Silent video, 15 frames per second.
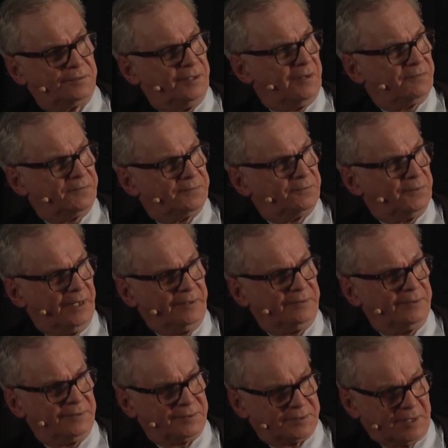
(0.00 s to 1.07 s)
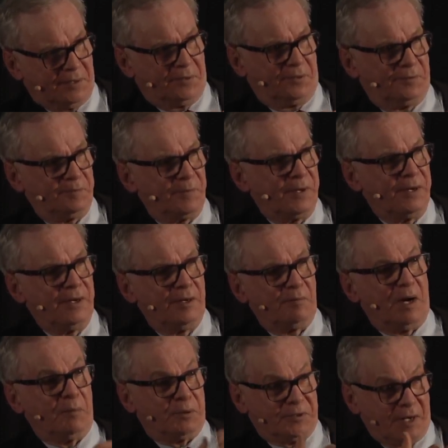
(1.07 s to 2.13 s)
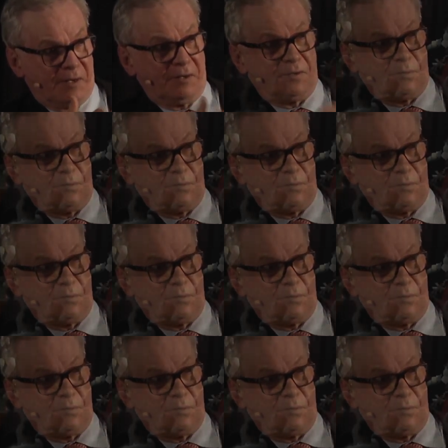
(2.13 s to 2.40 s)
left, right, and center by pretending